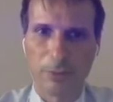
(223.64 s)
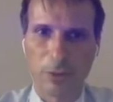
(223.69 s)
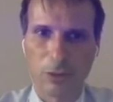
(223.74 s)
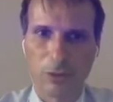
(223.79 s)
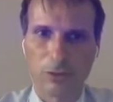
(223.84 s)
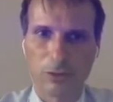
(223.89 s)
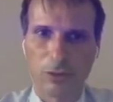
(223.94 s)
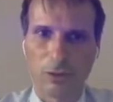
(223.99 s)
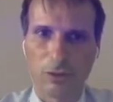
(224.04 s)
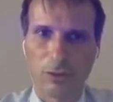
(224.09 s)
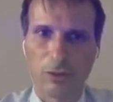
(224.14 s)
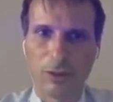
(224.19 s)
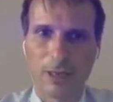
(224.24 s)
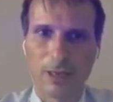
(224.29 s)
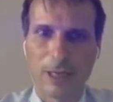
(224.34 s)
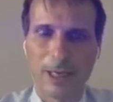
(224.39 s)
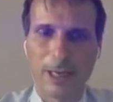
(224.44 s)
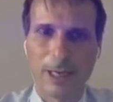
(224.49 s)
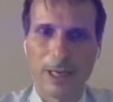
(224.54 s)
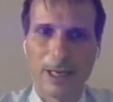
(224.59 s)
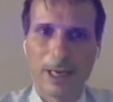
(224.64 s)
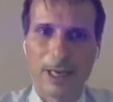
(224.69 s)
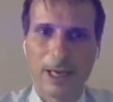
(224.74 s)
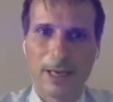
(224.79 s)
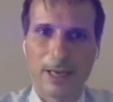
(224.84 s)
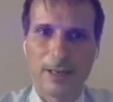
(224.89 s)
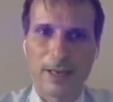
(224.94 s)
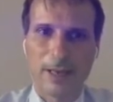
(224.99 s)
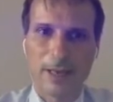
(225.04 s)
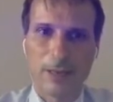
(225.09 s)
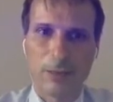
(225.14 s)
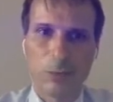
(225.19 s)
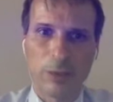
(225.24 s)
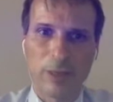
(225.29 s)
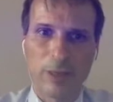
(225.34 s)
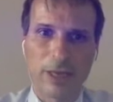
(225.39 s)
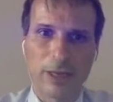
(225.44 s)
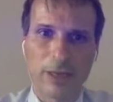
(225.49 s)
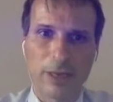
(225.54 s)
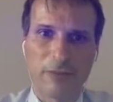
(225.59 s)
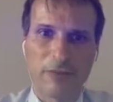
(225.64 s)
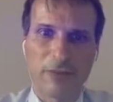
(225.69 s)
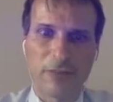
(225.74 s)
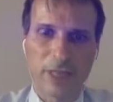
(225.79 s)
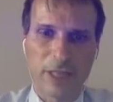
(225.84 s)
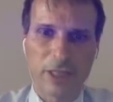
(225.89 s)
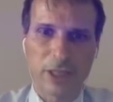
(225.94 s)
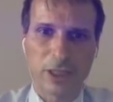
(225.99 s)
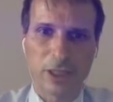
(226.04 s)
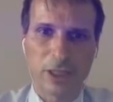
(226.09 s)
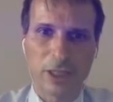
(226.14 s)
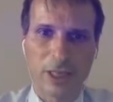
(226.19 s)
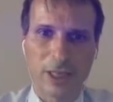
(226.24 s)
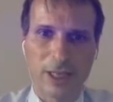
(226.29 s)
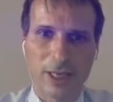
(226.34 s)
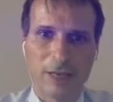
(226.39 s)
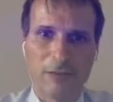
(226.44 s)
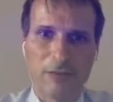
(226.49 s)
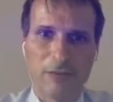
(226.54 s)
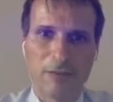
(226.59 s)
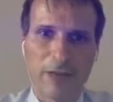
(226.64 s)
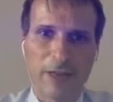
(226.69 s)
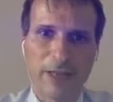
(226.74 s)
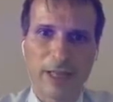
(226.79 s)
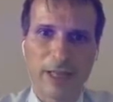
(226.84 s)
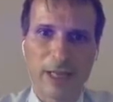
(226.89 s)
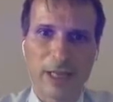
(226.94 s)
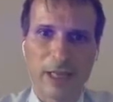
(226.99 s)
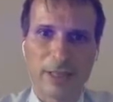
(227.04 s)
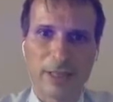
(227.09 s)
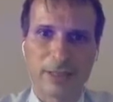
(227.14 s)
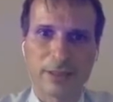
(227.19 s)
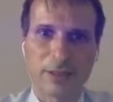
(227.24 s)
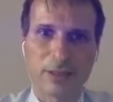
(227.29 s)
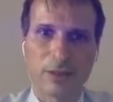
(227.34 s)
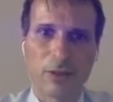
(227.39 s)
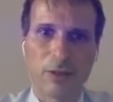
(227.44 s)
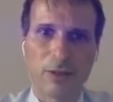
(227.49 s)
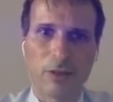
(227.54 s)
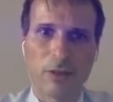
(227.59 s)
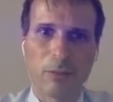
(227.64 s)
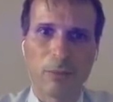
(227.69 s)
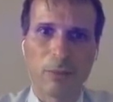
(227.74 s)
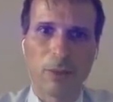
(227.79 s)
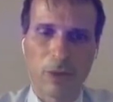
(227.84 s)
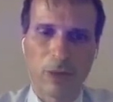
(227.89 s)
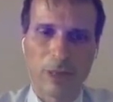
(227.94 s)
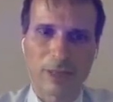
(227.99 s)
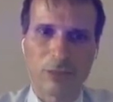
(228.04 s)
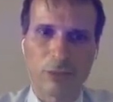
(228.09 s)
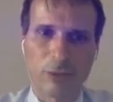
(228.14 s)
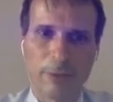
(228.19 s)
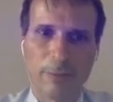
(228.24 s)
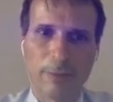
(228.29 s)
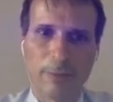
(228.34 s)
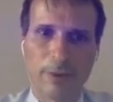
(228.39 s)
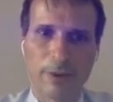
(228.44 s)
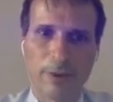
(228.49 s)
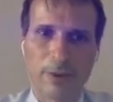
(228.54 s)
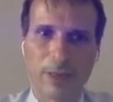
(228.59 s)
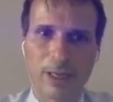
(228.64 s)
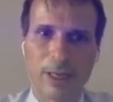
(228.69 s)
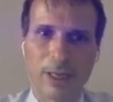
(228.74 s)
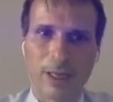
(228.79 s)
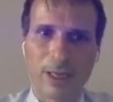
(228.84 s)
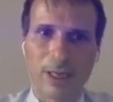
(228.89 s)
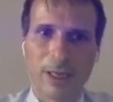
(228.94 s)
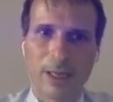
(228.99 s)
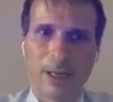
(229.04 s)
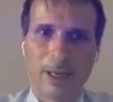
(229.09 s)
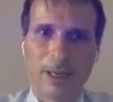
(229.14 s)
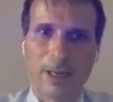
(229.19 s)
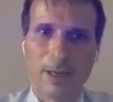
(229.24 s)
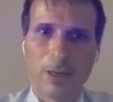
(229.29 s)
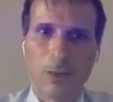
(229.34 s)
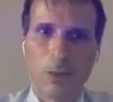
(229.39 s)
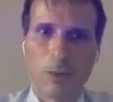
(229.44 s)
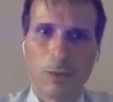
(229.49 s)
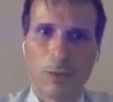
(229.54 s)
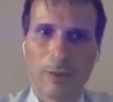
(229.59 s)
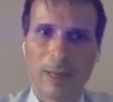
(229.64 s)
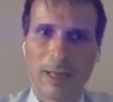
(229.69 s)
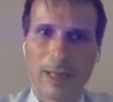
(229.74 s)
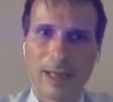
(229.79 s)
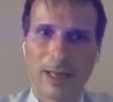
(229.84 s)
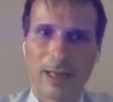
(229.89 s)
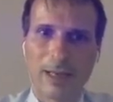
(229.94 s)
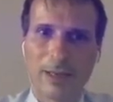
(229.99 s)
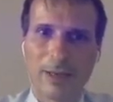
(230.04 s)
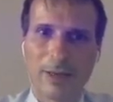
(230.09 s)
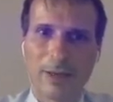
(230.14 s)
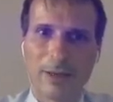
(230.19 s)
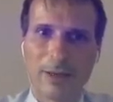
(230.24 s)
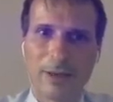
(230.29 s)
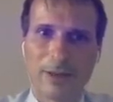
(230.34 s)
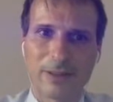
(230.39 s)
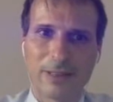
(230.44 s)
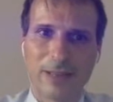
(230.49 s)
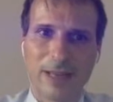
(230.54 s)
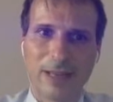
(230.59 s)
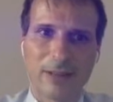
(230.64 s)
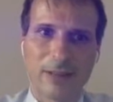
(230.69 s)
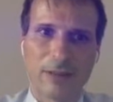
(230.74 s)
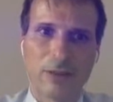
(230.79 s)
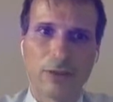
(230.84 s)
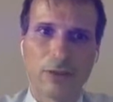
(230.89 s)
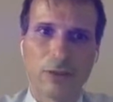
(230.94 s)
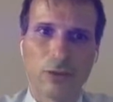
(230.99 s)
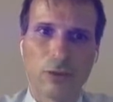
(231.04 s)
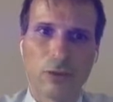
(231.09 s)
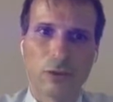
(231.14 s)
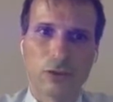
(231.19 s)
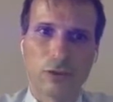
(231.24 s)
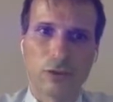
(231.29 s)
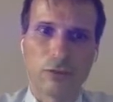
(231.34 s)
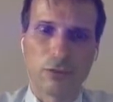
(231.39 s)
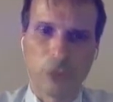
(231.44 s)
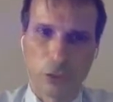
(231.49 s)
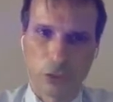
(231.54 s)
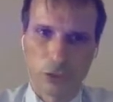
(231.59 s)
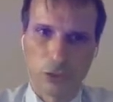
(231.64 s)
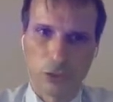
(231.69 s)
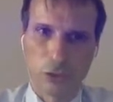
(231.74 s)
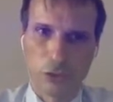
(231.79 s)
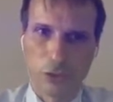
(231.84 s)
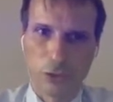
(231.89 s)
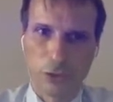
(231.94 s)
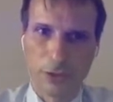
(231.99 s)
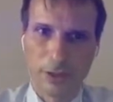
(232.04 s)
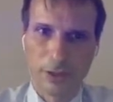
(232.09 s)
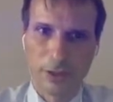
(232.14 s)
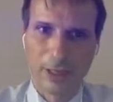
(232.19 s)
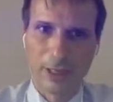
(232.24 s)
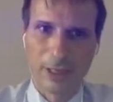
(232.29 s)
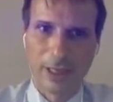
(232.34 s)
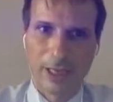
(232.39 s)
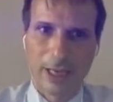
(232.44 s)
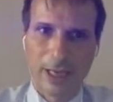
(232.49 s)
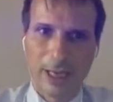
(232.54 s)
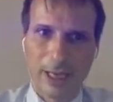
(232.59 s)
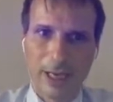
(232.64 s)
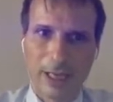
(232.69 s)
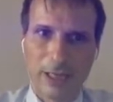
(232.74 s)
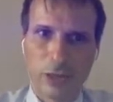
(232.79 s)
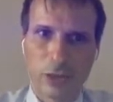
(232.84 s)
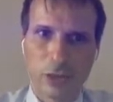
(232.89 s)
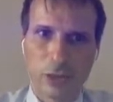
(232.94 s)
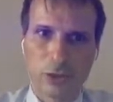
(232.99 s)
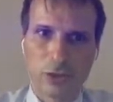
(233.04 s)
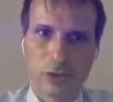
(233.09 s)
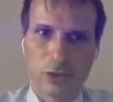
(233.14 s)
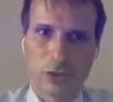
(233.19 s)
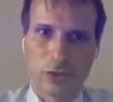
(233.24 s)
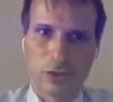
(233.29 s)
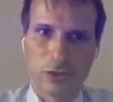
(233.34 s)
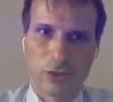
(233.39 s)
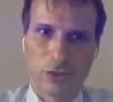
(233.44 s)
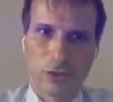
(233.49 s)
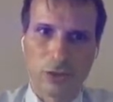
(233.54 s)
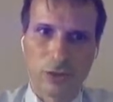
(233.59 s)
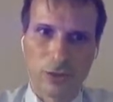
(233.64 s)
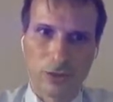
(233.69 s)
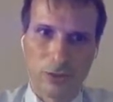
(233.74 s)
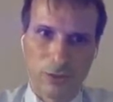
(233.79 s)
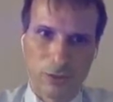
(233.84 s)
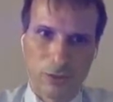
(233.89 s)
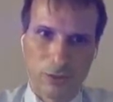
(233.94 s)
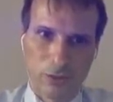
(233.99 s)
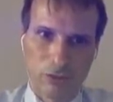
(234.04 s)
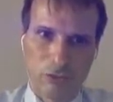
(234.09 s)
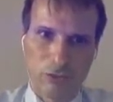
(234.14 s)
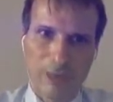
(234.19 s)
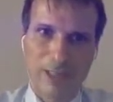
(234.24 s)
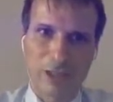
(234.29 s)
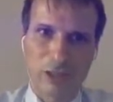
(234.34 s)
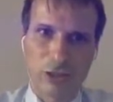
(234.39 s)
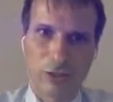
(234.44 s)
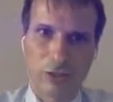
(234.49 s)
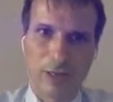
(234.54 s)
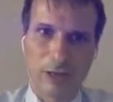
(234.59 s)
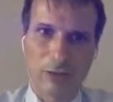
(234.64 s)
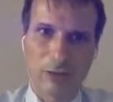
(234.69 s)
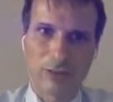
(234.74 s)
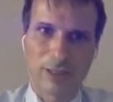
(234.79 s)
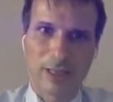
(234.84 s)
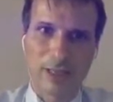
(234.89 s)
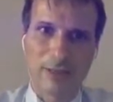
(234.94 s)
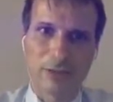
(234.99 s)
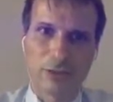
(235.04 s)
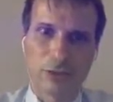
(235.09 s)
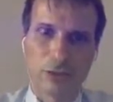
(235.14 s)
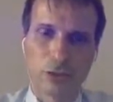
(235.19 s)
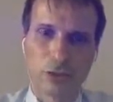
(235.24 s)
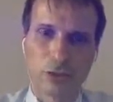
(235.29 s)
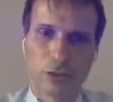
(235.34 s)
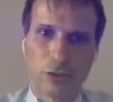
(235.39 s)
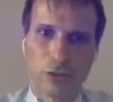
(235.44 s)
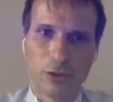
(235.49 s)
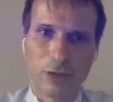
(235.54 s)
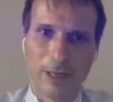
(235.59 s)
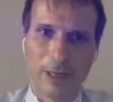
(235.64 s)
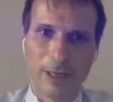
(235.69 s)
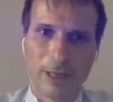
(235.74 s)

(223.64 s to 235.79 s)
portal. And then we're gonna finish and finalize the Bankart repair. We will tighten the first suture and use the traction outside suture